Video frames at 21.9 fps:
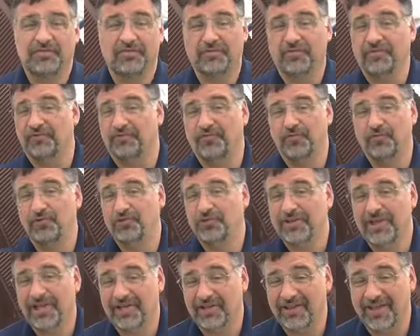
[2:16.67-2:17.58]
the
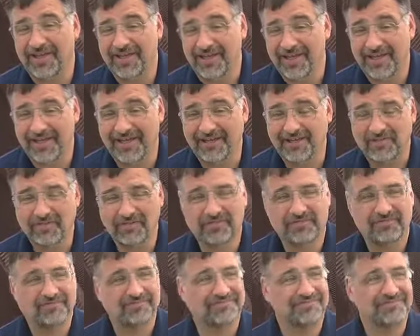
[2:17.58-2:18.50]
food that they ate,
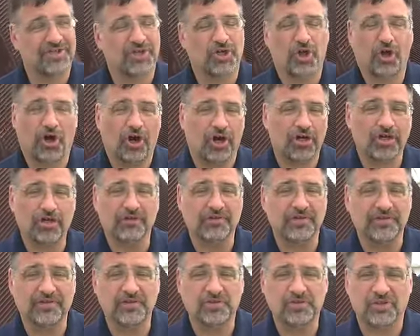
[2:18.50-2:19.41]
the cargo
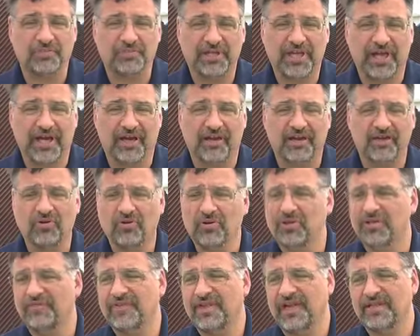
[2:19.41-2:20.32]
that the ship carried,
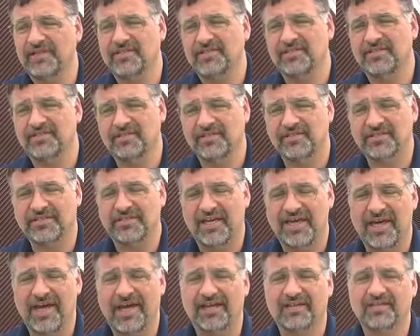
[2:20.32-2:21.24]
all of that is still
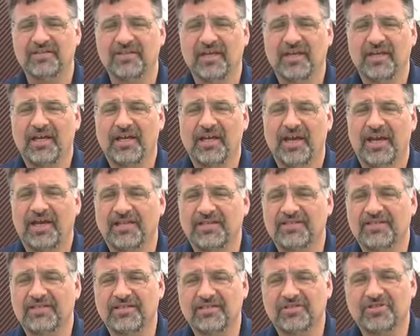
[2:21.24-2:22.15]
intact, and
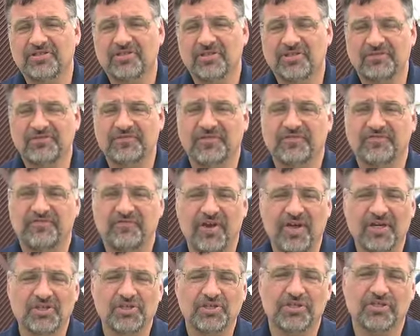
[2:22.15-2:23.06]
it still serves the
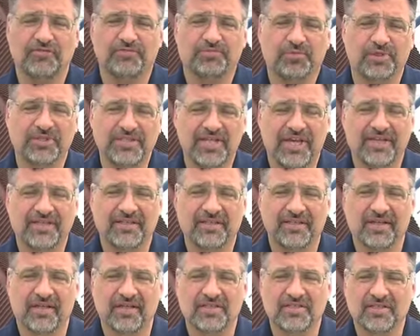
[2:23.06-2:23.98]
function of
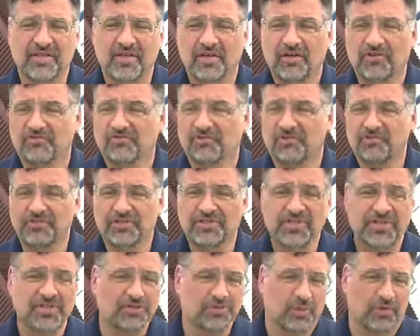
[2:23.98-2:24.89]
protecting us from
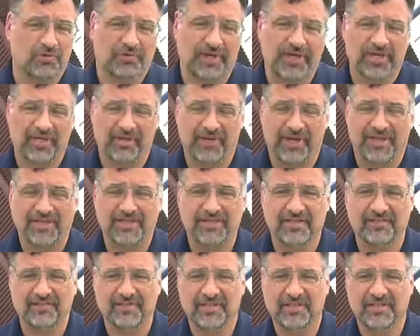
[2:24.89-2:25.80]
residual
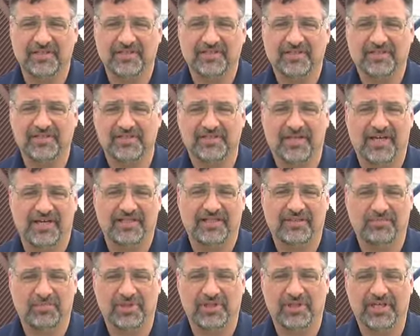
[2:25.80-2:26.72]
radioactivity that's inside
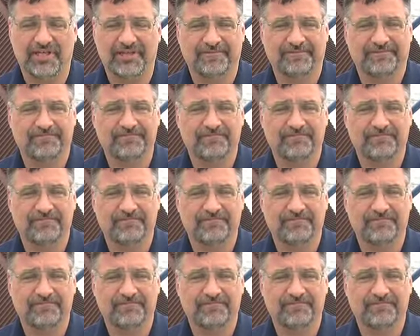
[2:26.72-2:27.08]
the plant.